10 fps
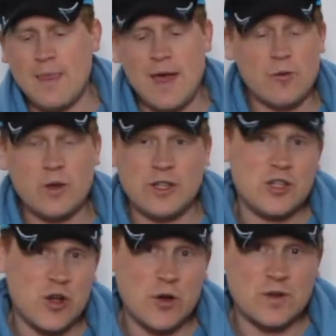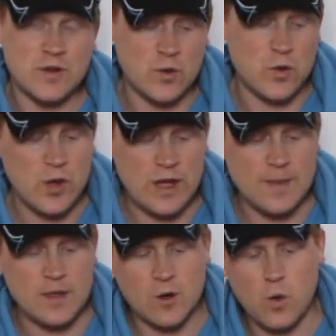and that really shows through
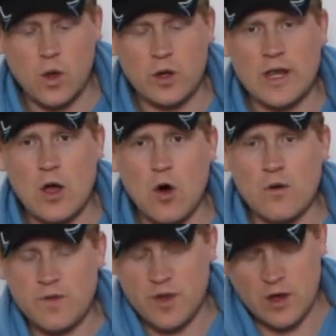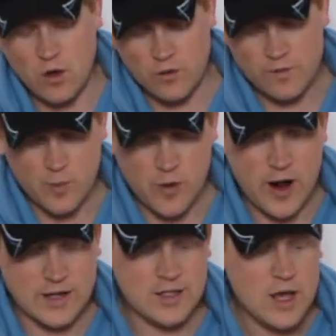in the quality of the
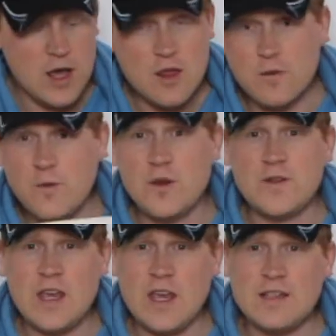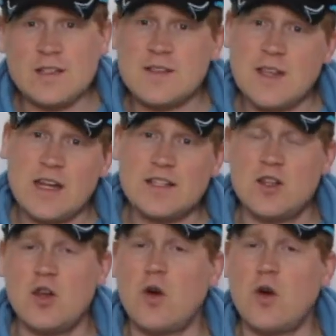product. The first thing is that it's